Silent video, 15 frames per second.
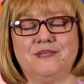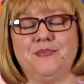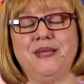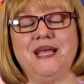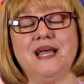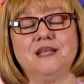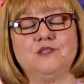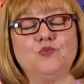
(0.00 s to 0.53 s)

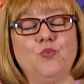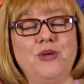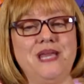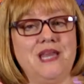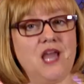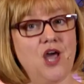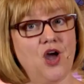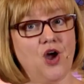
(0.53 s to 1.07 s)
because we
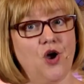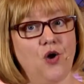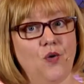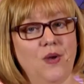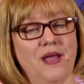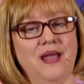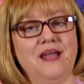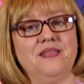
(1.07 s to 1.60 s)
know
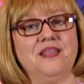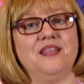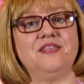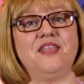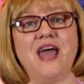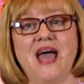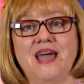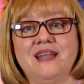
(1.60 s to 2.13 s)
that
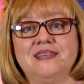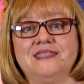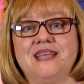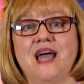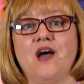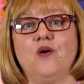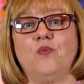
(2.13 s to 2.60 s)
that is how